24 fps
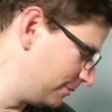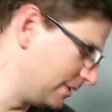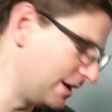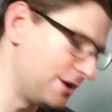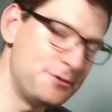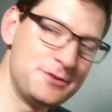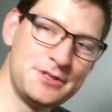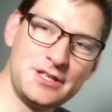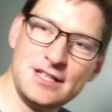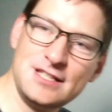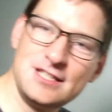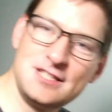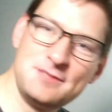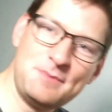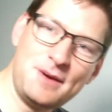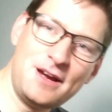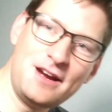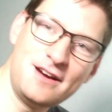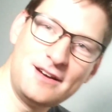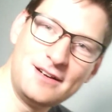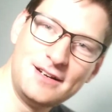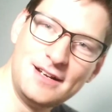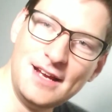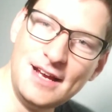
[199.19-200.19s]
I was
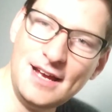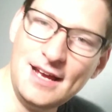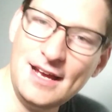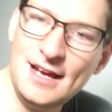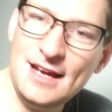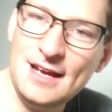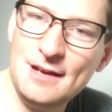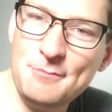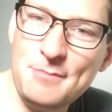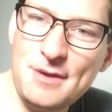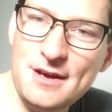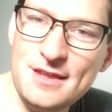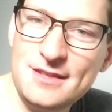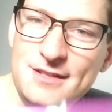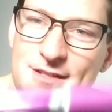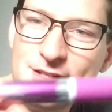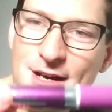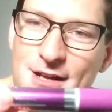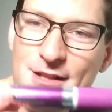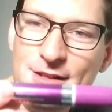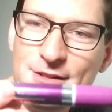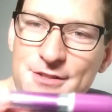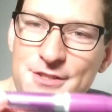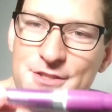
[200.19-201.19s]
inspired by the
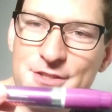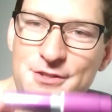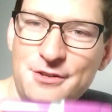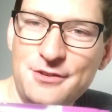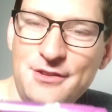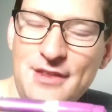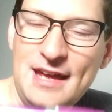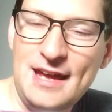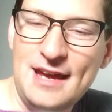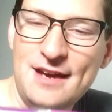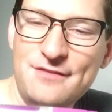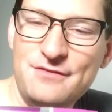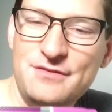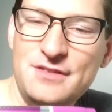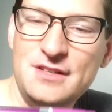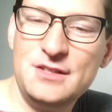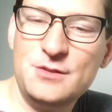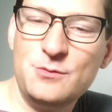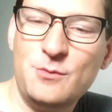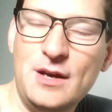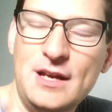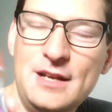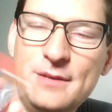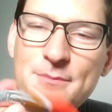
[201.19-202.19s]
dollar store. They have these
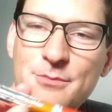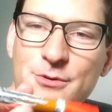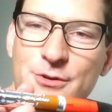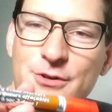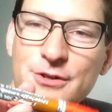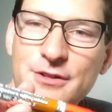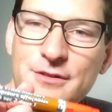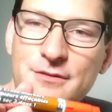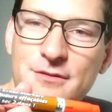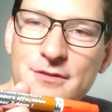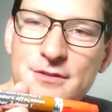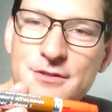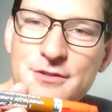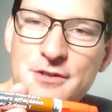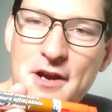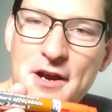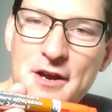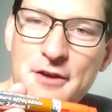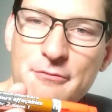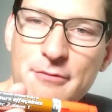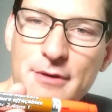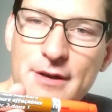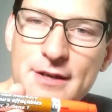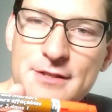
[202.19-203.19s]
whiteboard dry
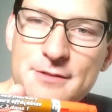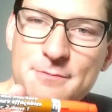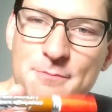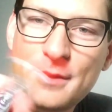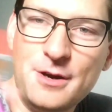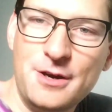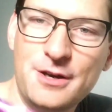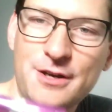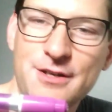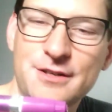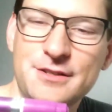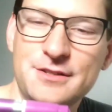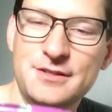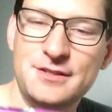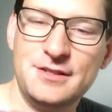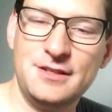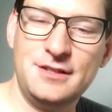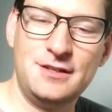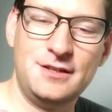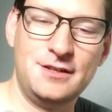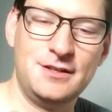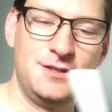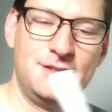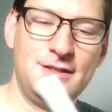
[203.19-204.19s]
erase markers that
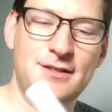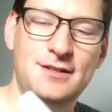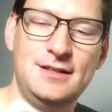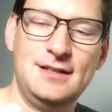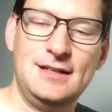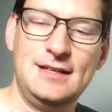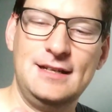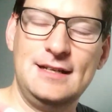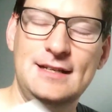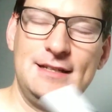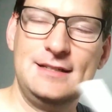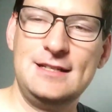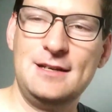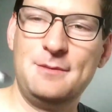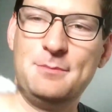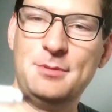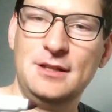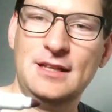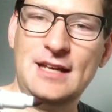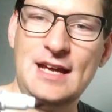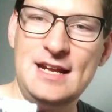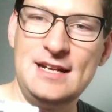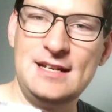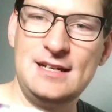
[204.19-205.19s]
are
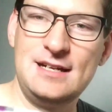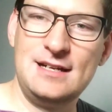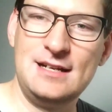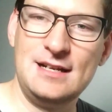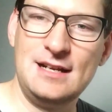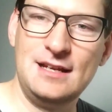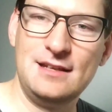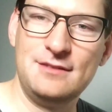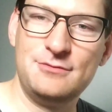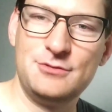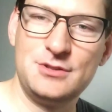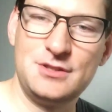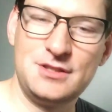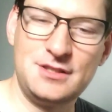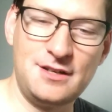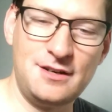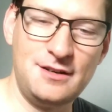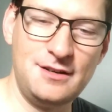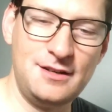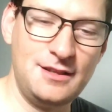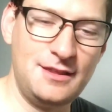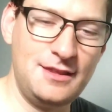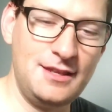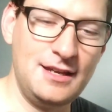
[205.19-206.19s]
double-ended, and I
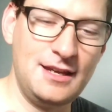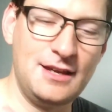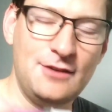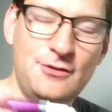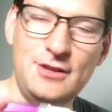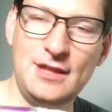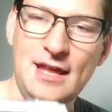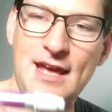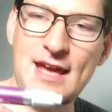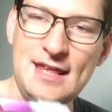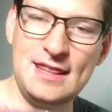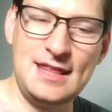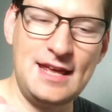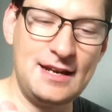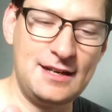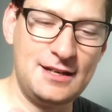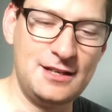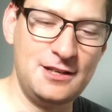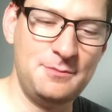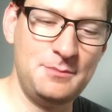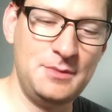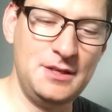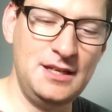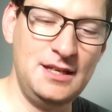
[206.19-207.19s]
started to think, oh, hey, that
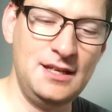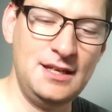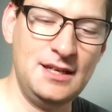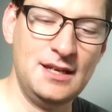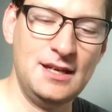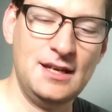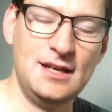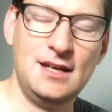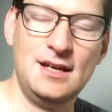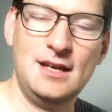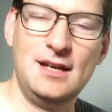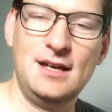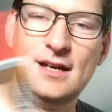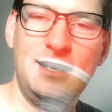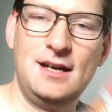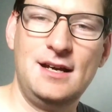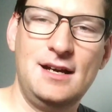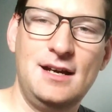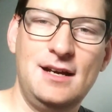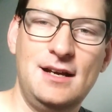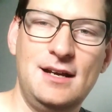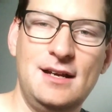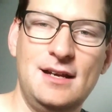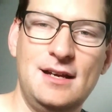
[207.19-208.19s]
could be
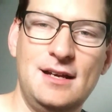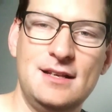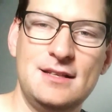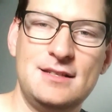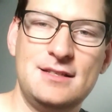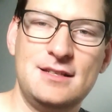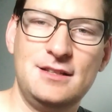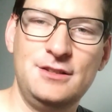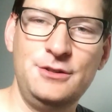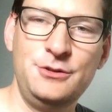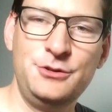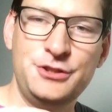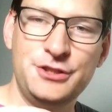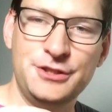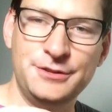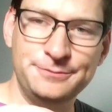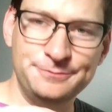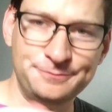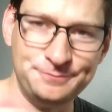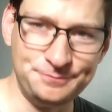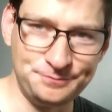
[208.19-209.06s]
a solution.